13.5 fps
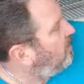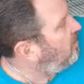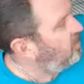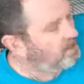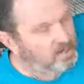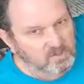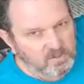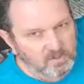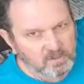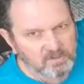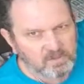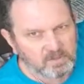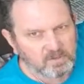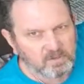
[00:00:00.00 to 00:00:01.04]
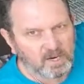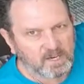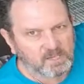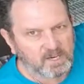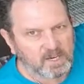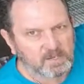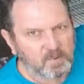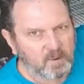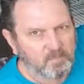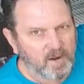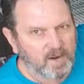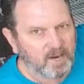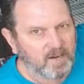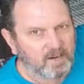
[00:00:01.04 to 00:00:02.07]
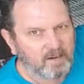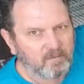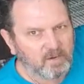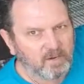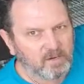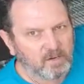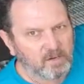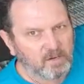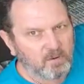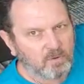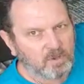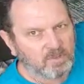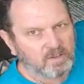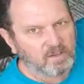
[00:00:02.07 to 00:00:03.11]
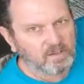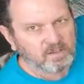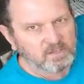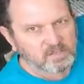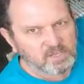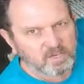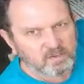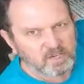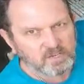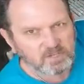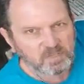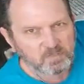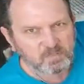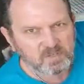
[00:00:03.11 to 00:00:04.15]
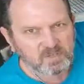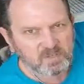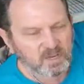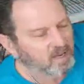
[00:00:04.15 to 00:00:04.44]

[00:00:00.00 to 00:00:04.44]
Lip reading: Like I told you, I changed my mind. I'm going to go with cherry chips.